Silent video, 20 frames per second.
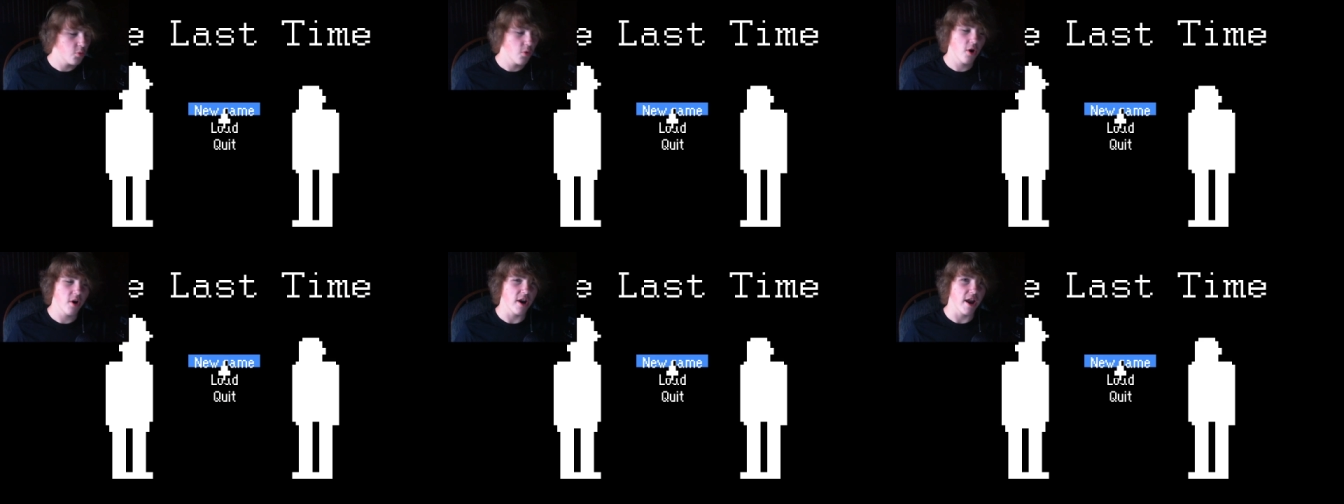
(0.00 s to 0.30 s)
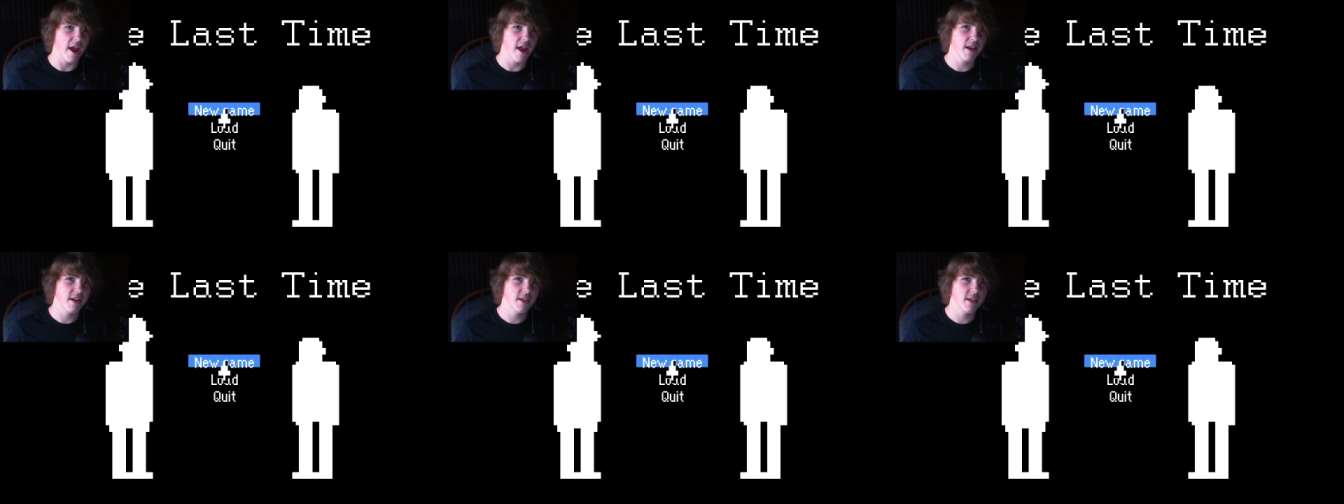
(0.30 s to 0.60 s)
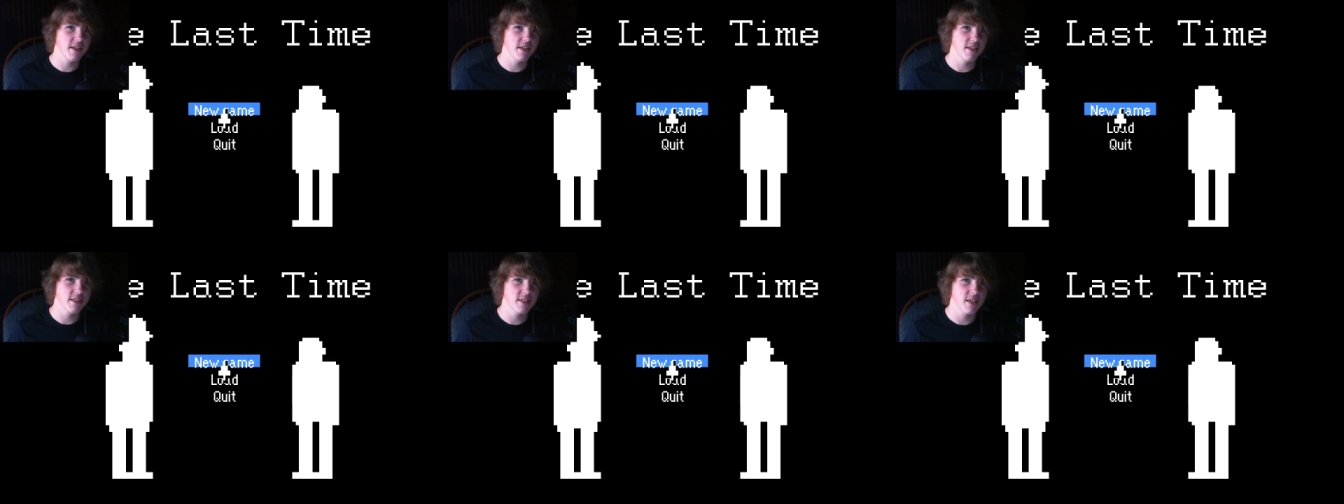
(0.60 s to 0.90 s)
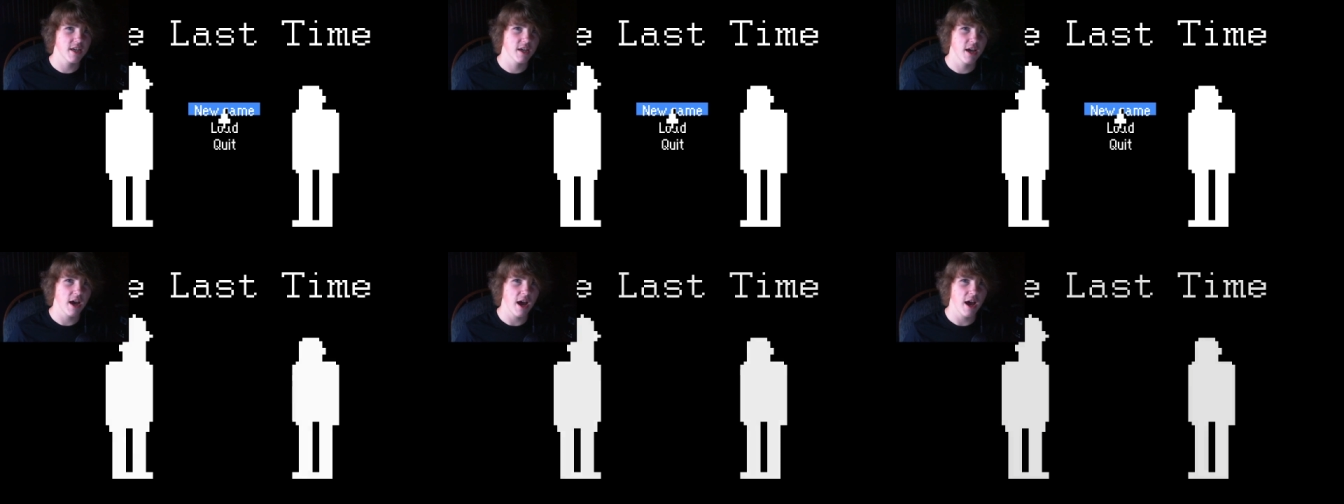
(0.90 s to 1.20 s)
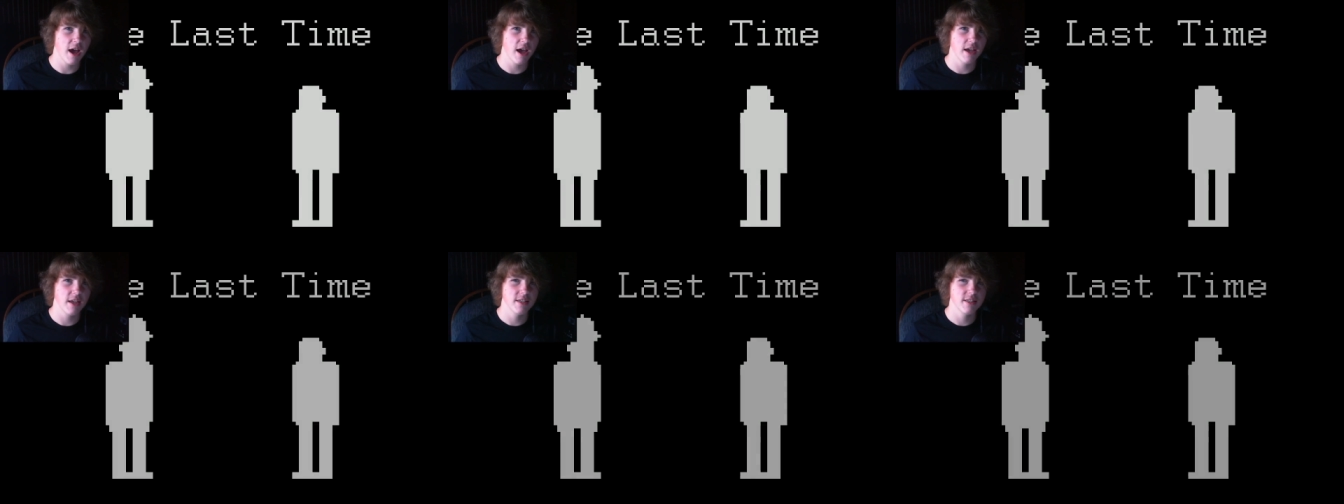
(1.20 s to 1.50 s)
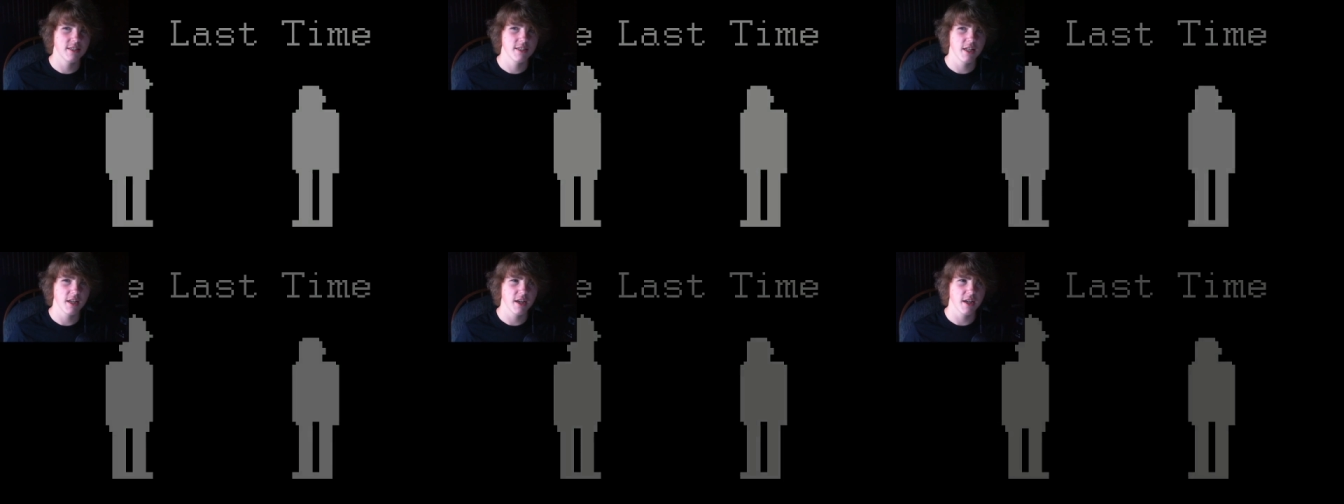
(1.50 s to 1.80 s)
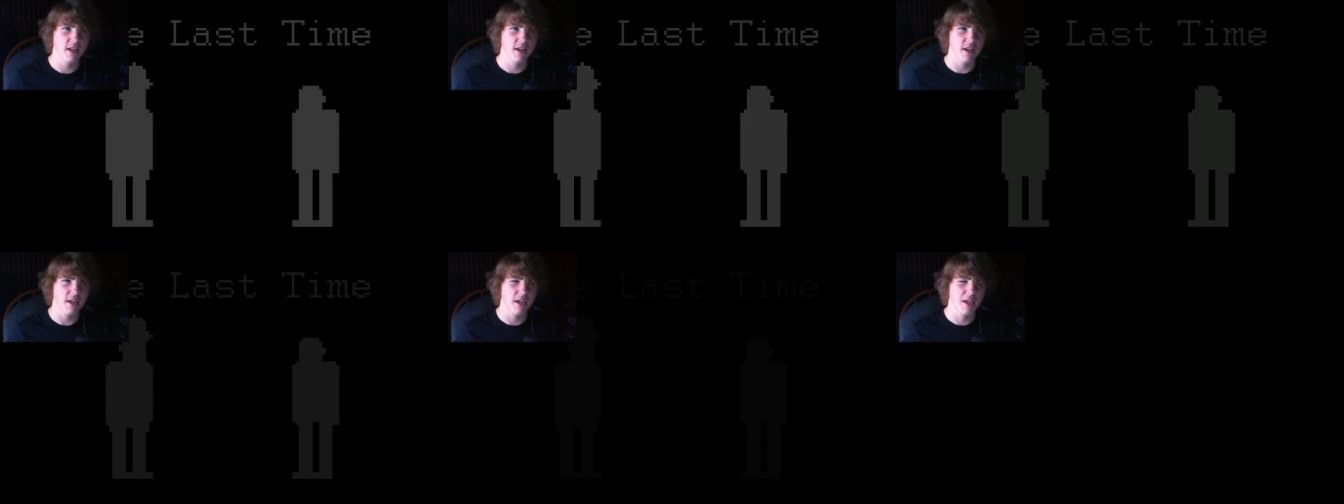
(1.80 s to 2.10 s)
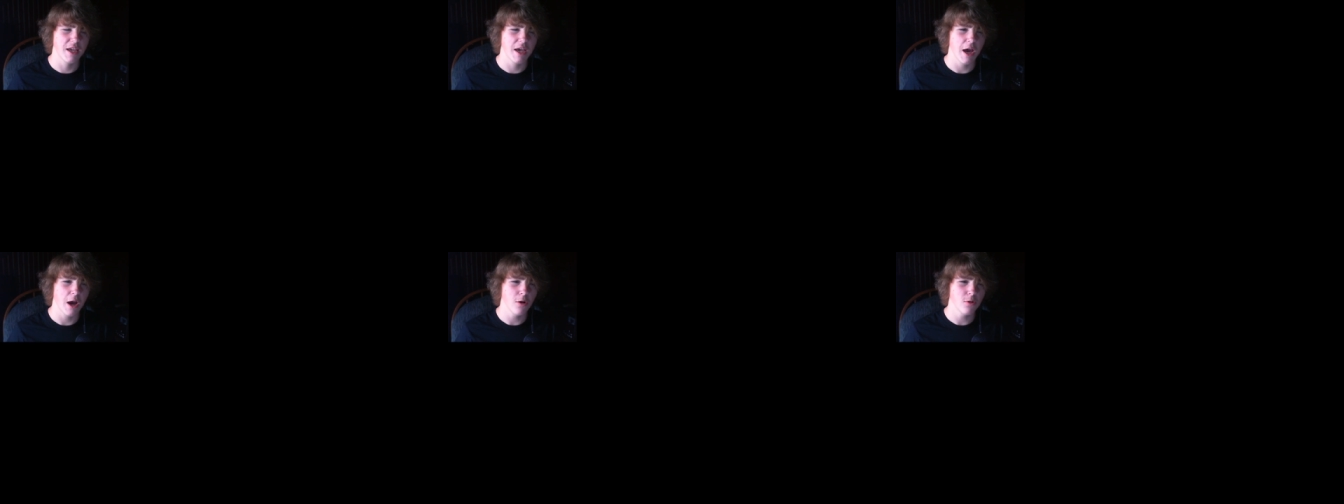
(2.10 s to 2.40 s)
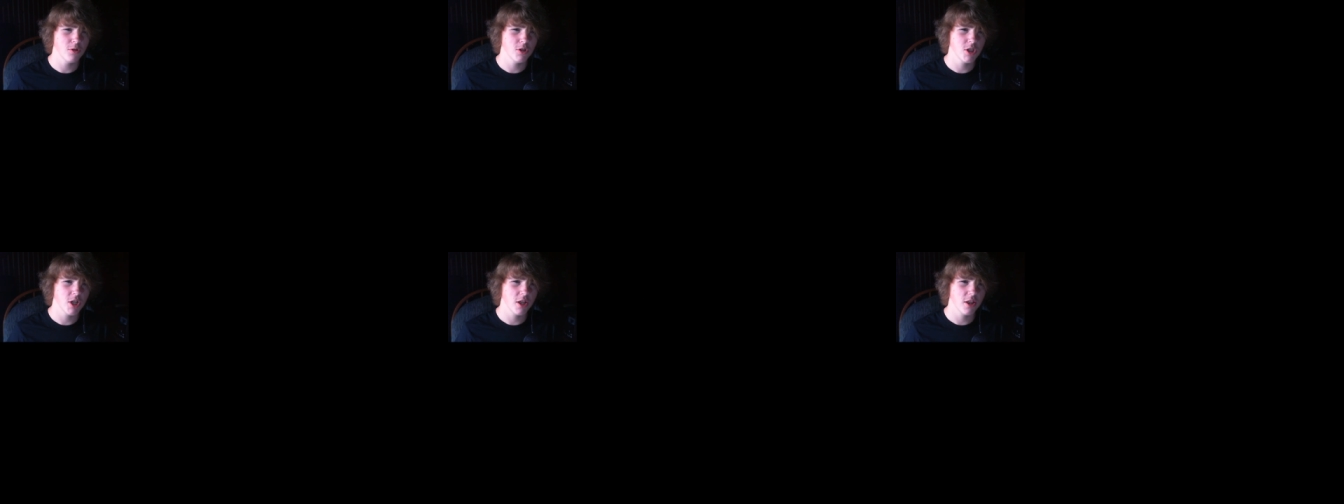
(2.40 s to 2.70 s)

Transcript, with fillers: where it ended is a guy sitting in a couch,